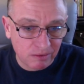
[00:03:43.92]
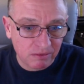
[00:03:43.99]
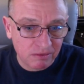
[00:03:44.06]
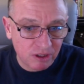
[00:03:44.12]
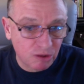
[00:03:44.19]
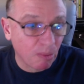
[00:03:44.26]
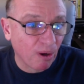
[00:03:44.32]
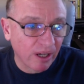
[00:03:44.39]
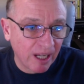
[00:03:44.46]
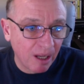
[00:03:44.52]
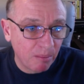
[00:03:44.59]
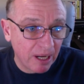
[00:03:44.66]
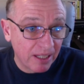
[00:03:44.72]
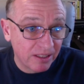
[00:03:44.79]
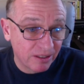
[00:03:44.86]
smart
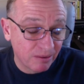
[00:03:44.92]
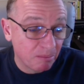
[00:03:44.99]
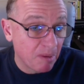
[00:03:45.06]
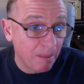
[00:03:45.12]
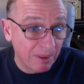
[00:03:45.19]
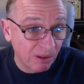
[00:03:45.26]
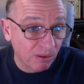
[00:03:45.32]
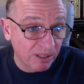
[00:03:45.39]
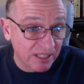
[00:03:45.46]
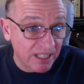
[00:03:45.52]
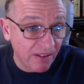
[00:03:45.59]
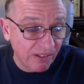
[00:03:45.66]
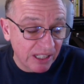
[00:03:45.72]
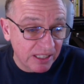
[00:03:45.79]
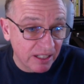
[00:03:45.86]
campaigns, they're maybe only
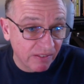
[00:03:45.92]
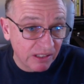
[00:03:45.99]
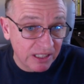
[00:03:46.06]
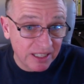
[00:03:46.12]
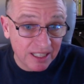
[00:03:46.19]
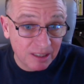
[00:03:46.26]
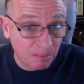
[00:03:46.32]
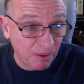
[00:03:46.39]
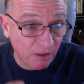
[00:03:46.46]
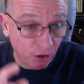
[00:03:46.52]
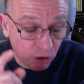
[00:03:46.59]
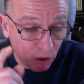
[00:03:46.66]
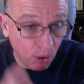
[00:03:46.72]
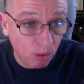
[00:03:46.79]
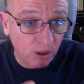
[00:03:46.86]
77 cents, but they're
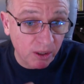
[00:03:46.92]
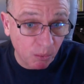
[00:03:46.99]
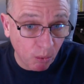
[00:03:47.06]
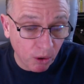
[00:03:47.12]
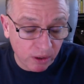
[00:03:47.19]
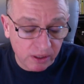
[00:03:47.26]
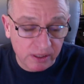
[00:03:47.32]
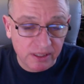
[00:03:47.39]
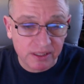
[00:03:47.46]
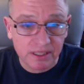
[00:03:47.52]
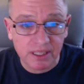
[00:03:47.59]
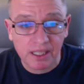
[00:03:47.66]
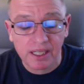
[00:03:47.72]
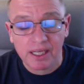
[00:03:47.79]
totally worthless.